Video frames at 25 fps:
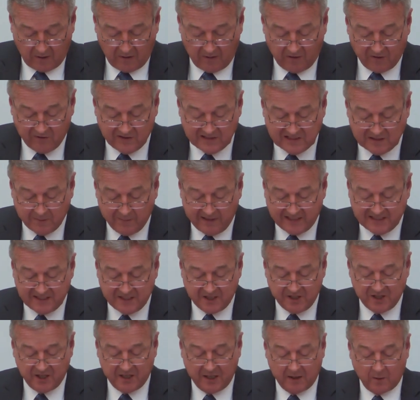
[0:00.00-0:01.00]
There is a
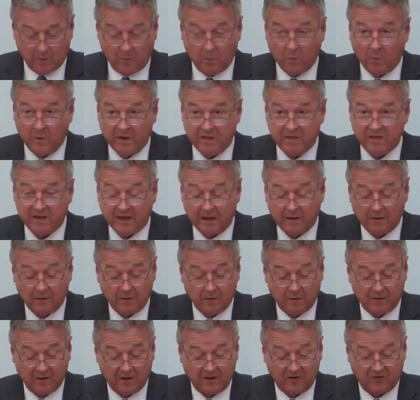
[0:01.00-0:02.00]
message here we
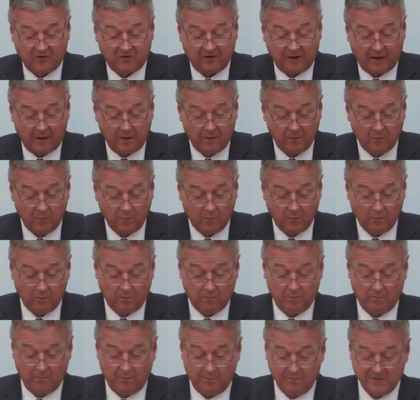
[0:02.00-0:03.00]
think that
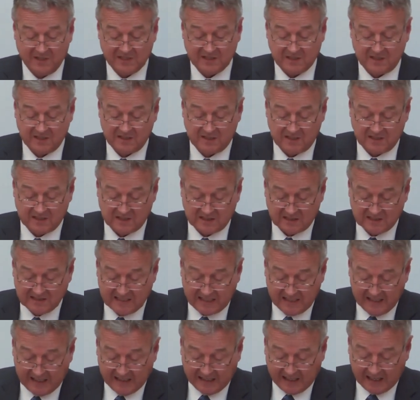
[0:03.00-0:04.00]
businesses are
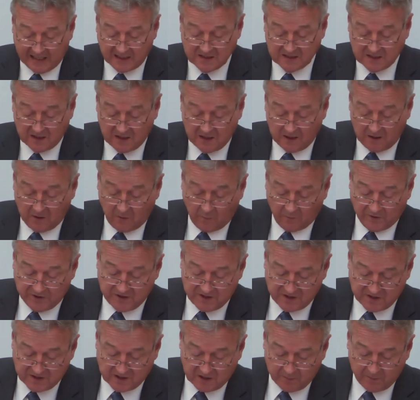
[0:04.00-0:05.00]
sending us,
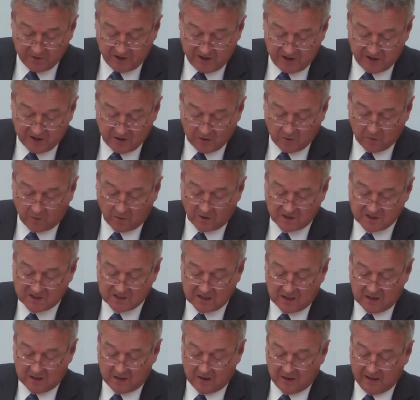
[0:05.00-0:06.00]
which is that British
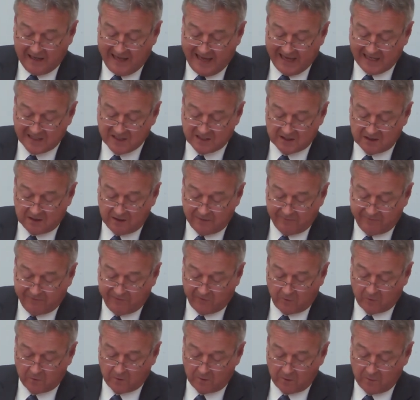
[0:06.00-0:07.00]
courts are an excellent
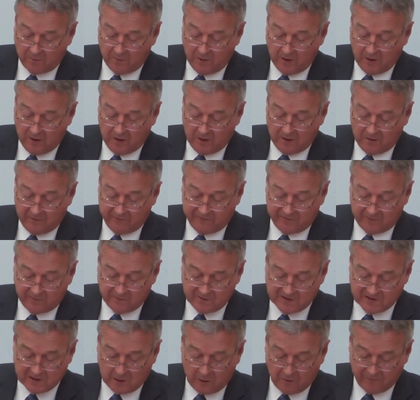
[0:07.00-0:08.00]
forum for
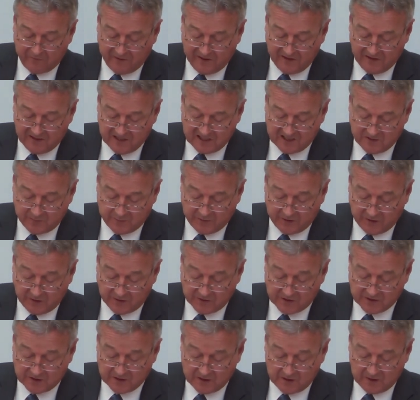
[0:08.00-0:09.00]
resolving
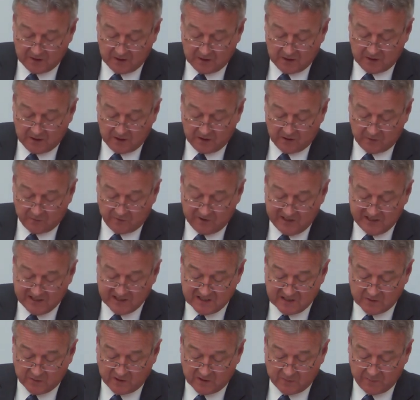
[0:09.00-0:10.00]
disputes. The
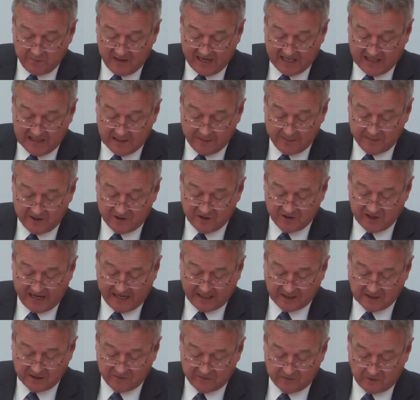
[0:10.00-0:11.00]
reasons which made them
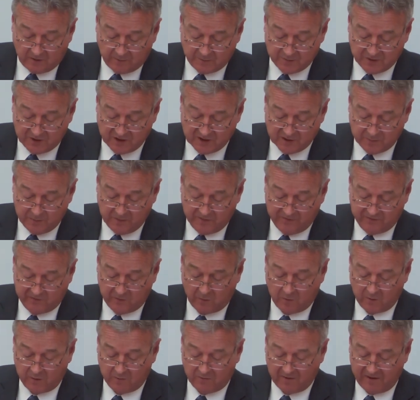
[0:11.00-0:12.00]
attractive options
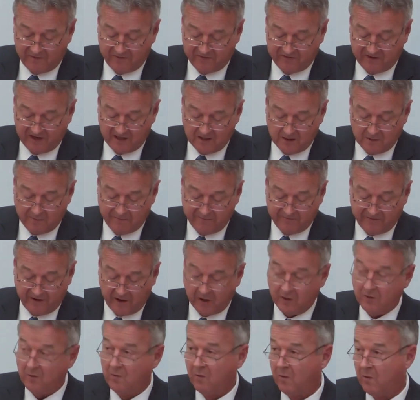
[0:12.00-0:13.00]
before the referendum
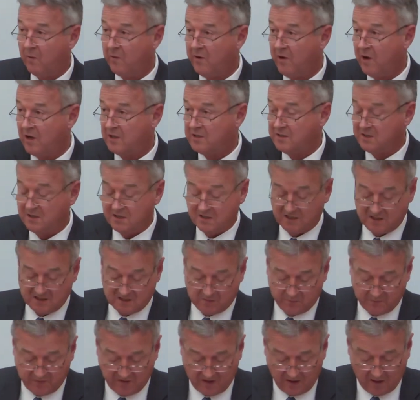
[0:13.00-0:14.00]
vote ought not to
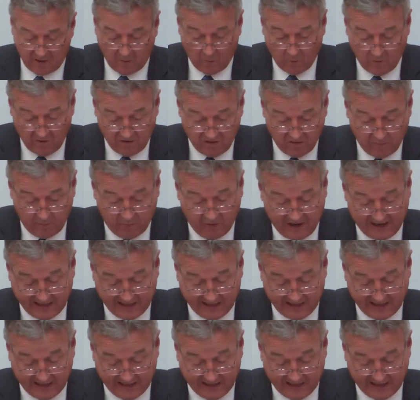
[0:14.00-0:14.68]
disappear with